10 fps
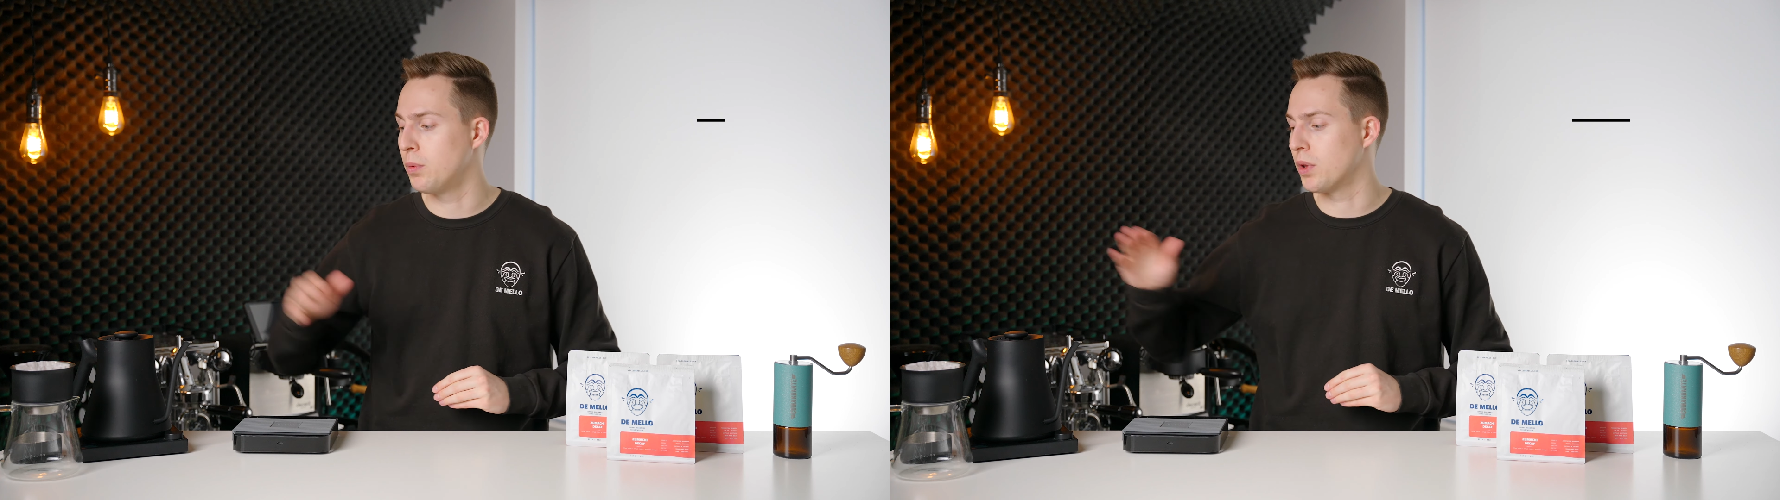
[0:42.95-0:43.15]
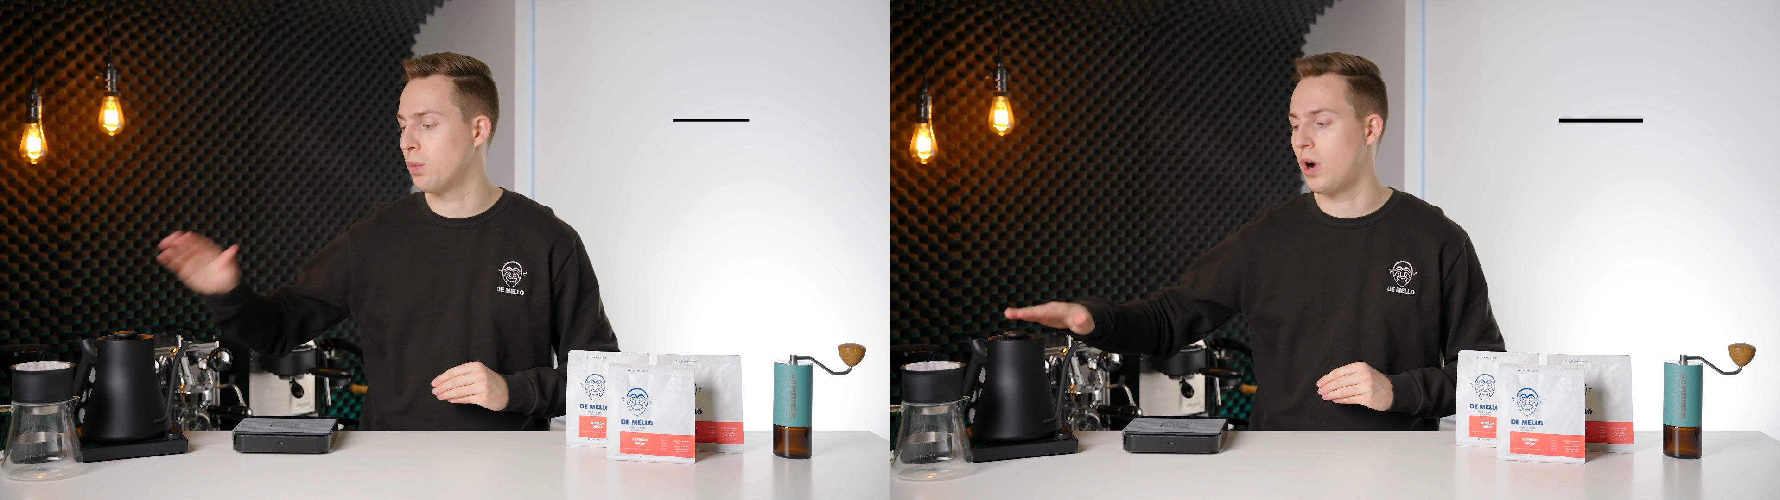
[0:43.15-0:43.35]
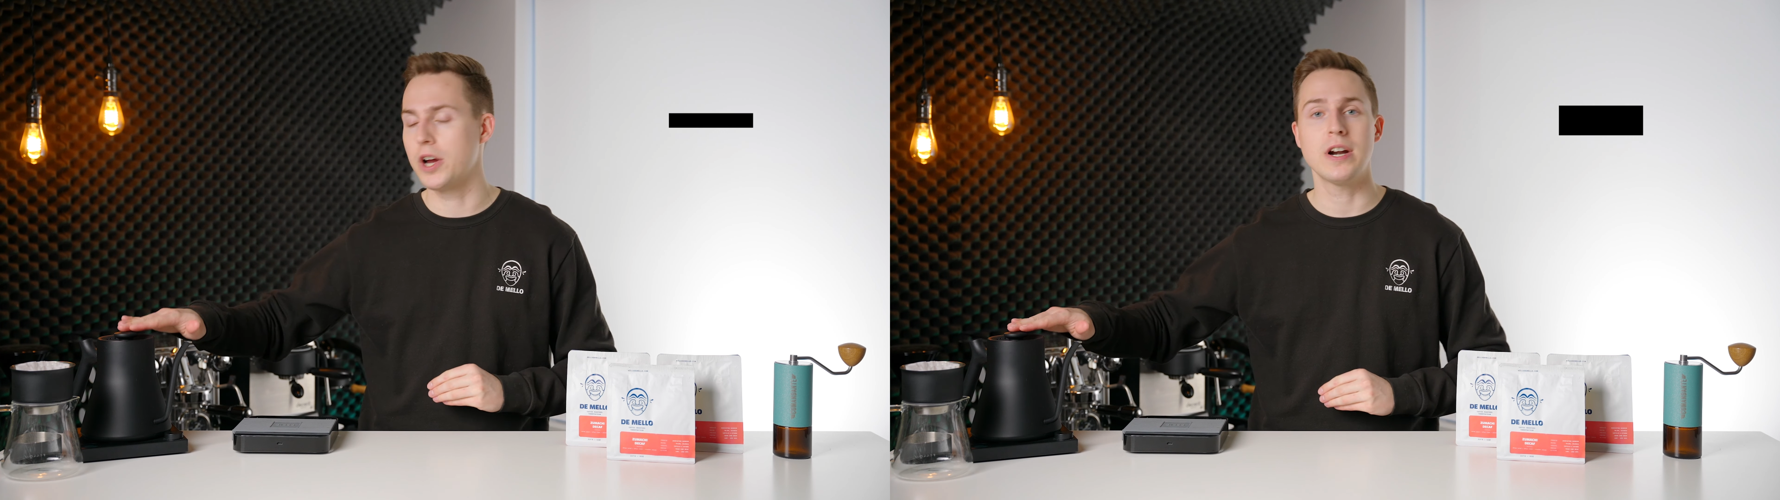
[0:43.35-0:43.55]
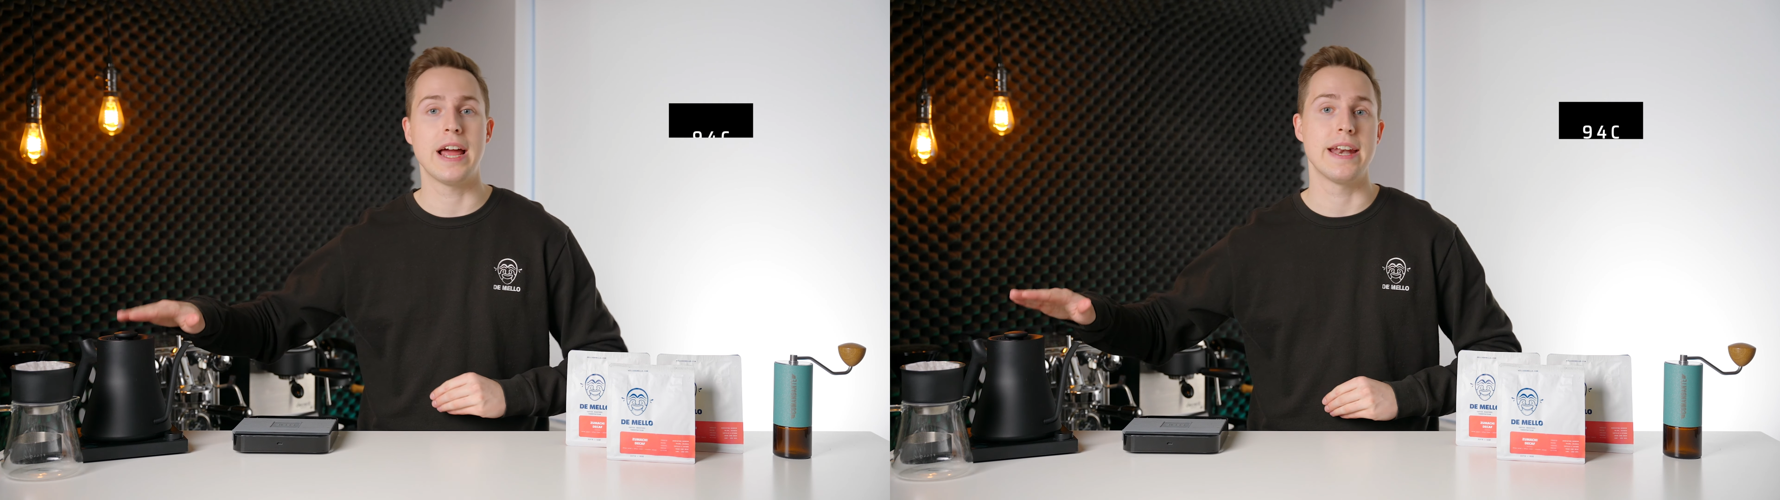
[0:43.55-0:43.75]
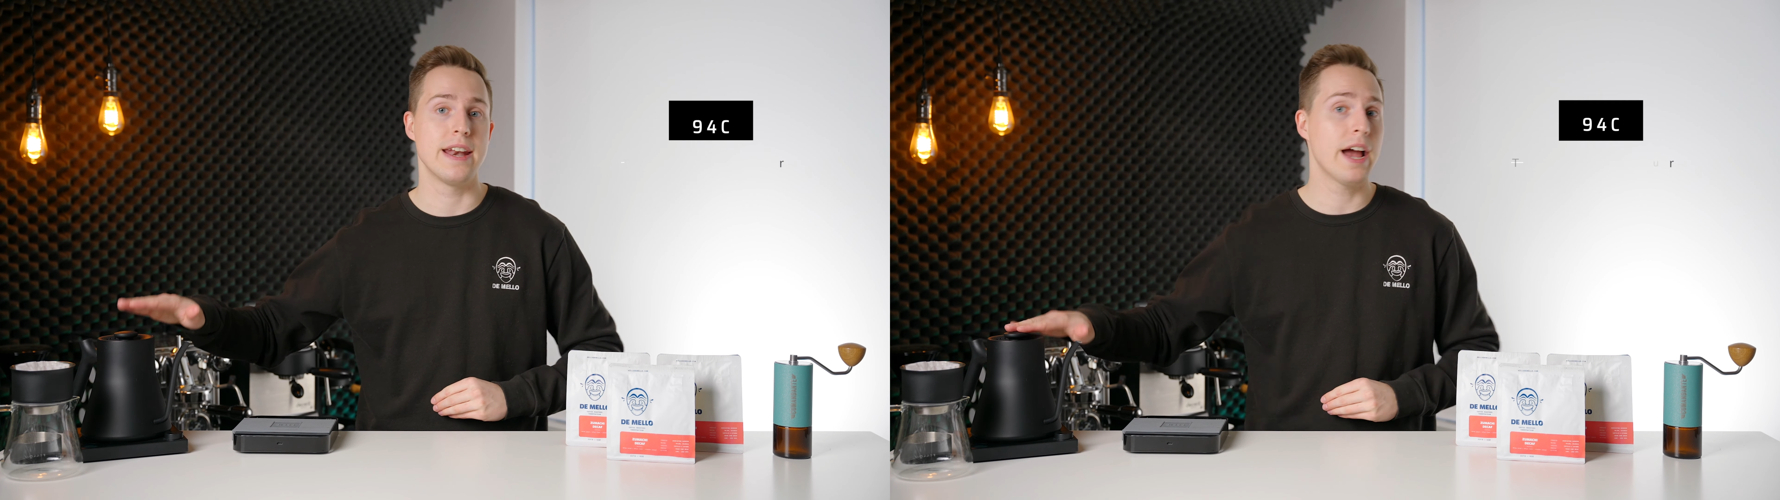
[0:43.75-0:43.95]
with water
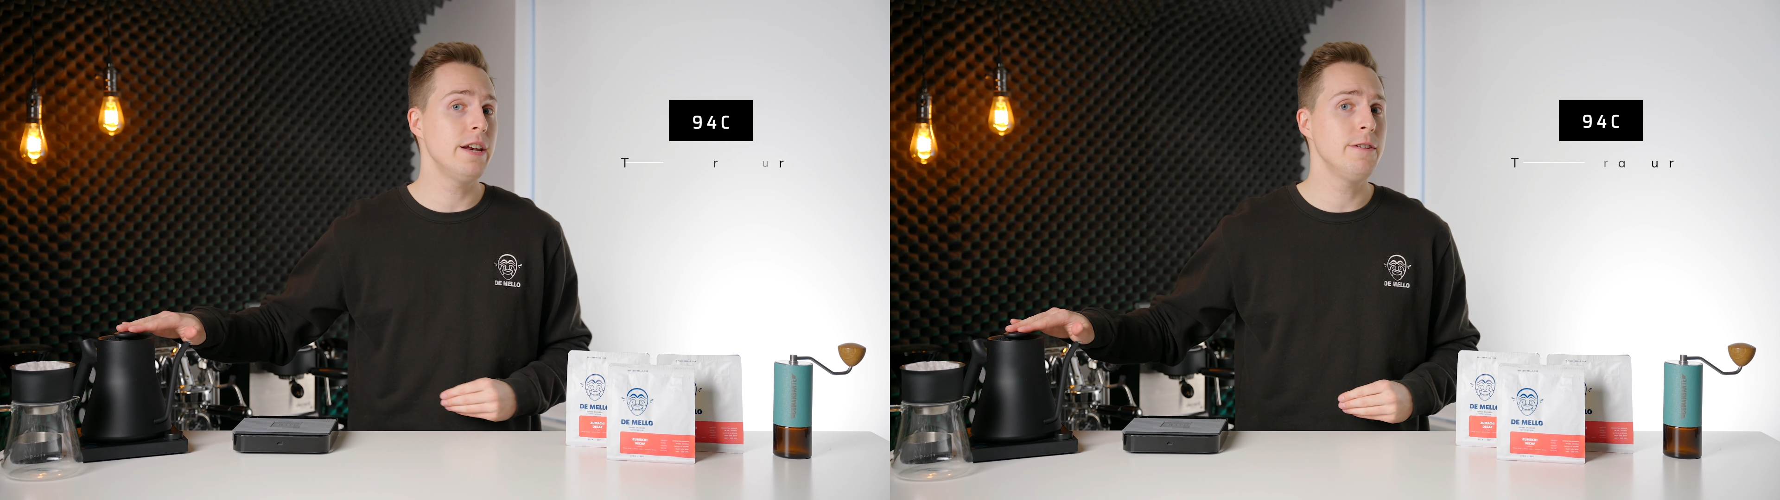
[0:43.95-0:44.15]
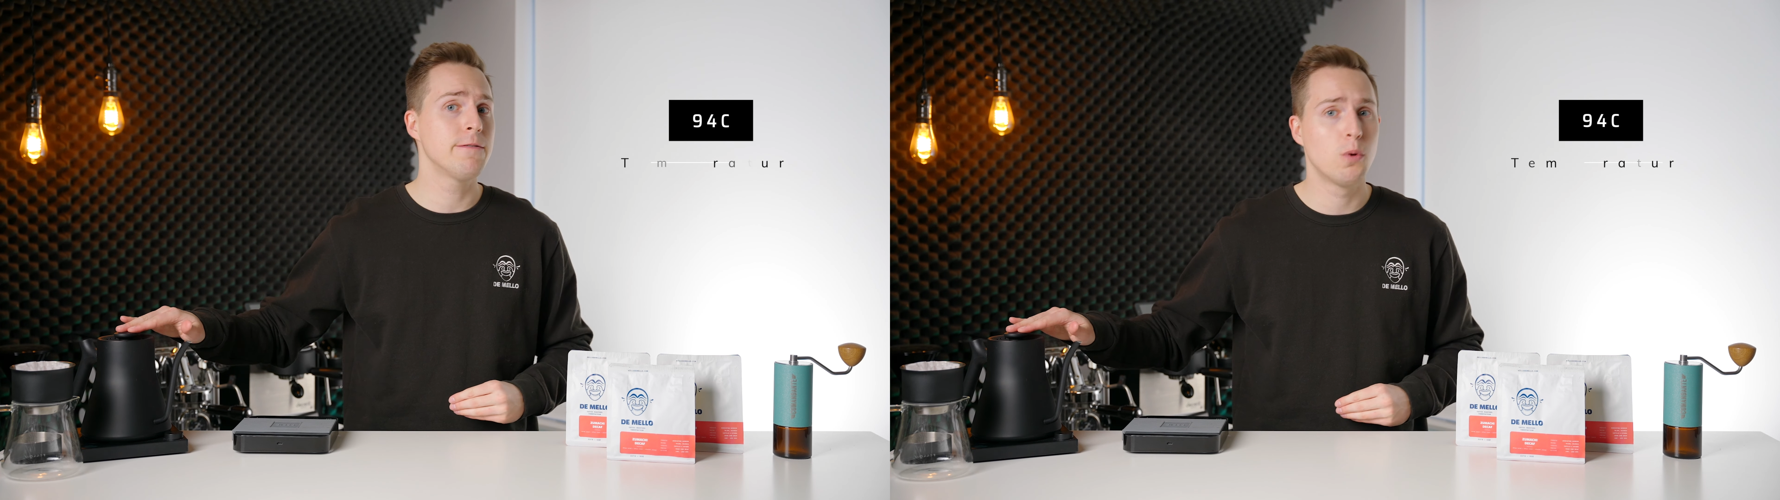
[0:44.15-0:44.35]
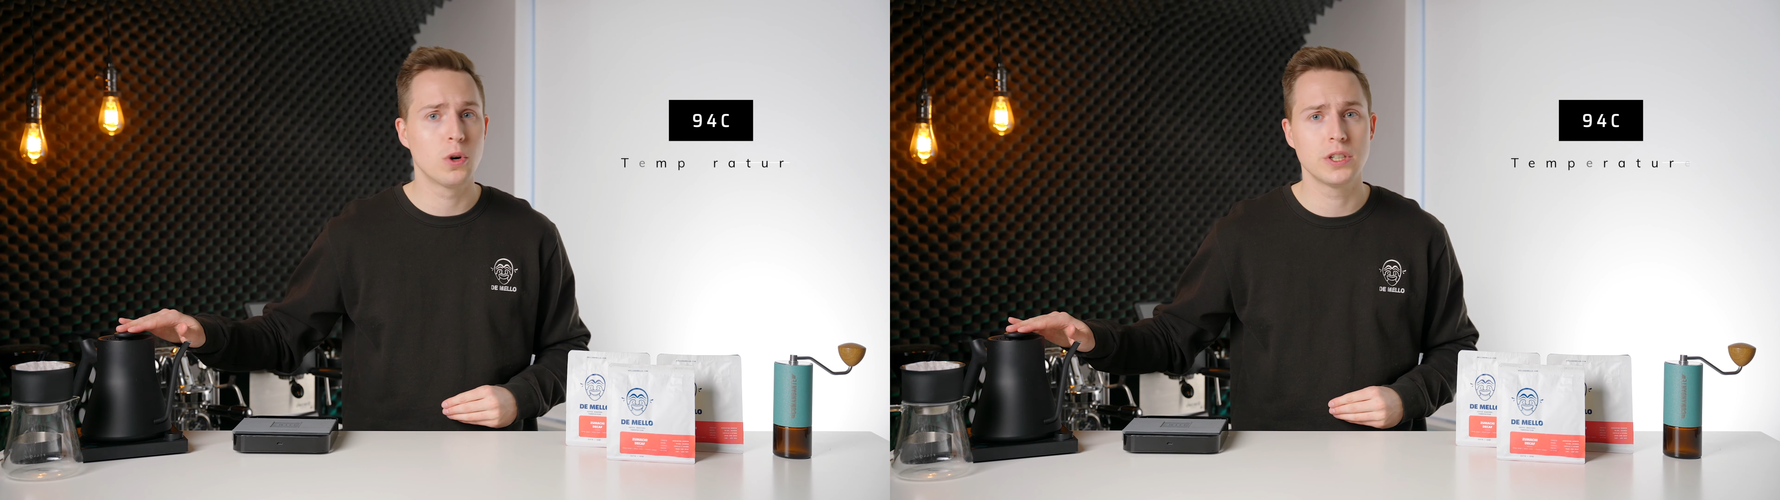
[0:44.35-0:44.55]
at 94